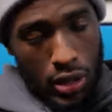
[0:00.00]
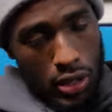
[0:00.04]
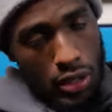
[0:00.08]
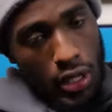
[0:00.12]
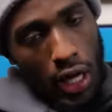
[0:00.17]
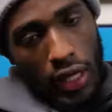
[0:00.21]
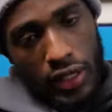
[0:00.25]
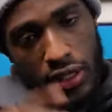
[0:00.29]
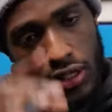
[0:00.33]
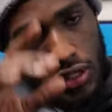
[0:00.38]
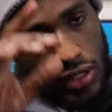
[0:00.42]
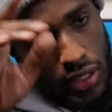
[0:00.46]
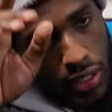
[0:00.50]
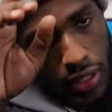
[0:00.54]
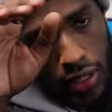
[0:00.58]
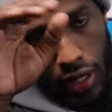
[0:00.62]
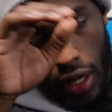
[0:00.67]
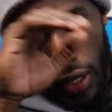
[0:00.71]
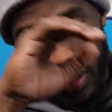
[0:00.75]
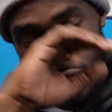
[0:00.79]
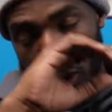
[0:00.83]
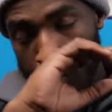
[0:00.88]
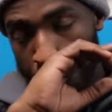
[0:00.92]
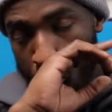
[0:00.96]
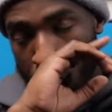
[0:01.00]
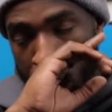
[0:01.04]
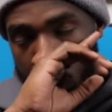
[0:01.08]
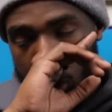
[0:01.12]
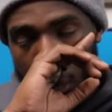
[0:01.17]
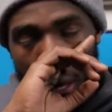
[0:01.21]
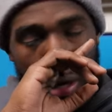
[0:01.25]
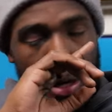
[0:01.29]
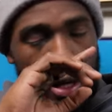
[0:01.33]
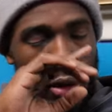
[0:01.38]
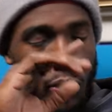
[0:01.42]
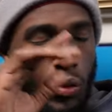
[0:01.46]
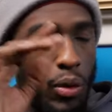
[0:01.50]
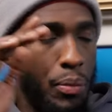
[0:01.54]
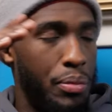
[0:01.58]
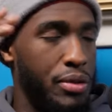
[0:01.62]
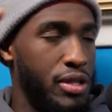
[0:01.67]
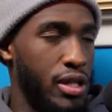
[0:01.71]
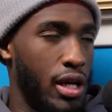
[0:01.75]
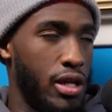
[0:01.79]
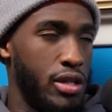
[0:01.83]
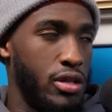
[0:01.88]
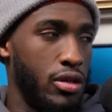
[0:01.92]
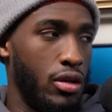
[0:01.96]
I just need I need one I need one
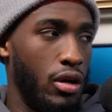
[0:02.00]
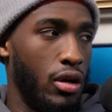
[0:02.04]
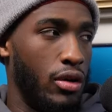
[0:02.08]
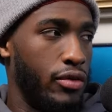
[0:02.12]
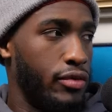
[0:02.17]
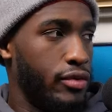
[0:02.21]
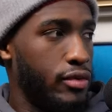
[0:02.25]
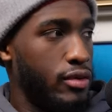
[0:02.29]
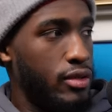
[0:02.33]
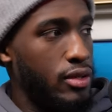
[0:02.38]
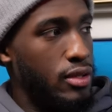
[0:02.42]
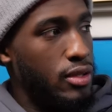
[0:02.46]
possession off.